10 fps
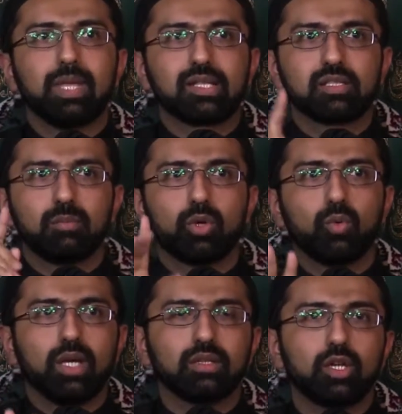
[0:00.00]
That's number
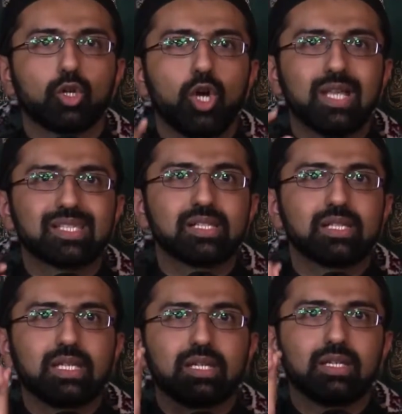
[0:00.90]
one. They're
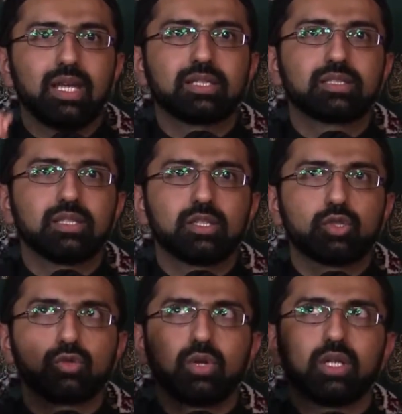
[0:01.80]
constantly
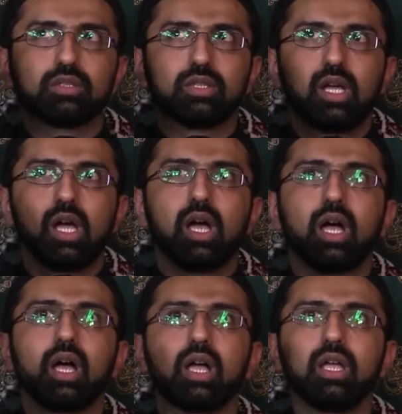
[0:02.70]
connected to
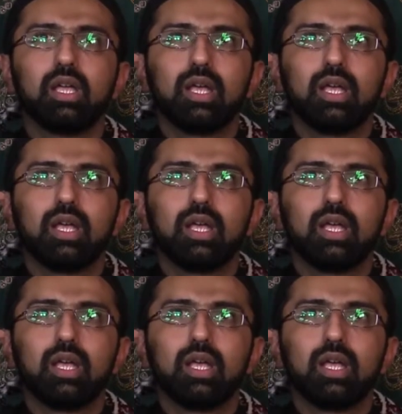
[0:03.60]
Allah,